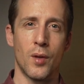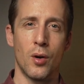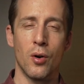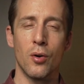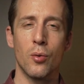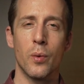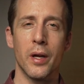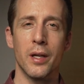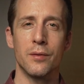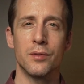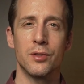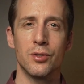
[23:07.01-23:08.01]
All
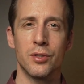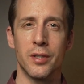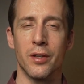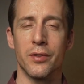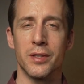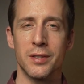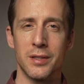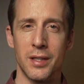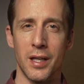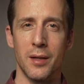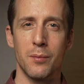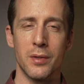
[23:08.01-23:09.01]
waves share the
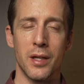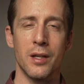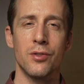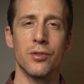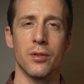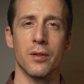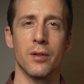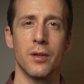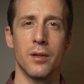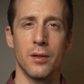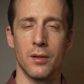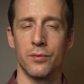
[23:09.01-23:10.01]
same nature
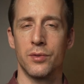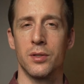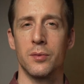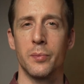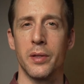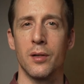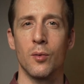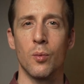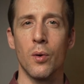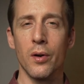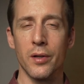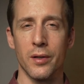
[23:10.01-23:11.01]
of just being
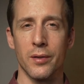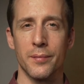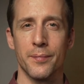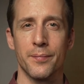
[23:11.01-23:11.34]
water.